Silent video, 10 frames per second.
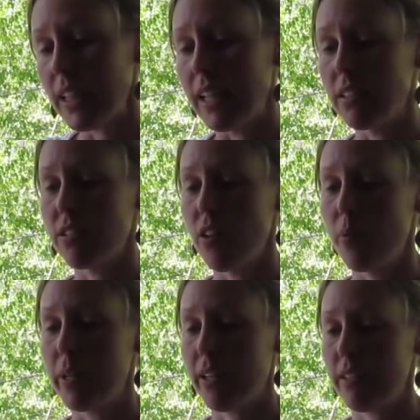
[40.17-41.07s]
And so
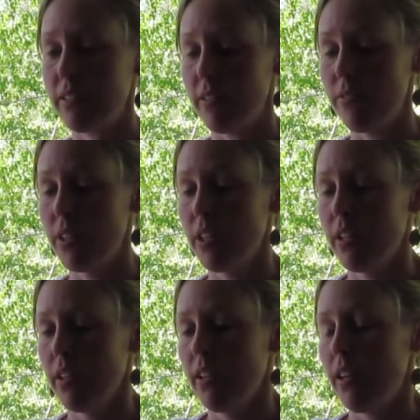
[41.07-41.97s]
because of
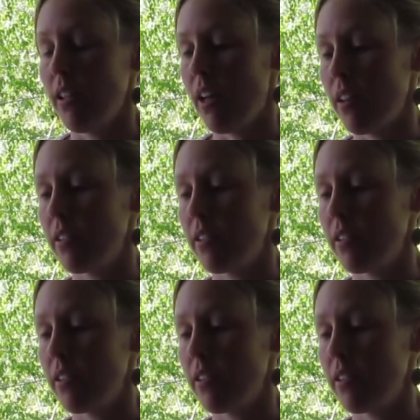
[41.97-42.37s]
a lot of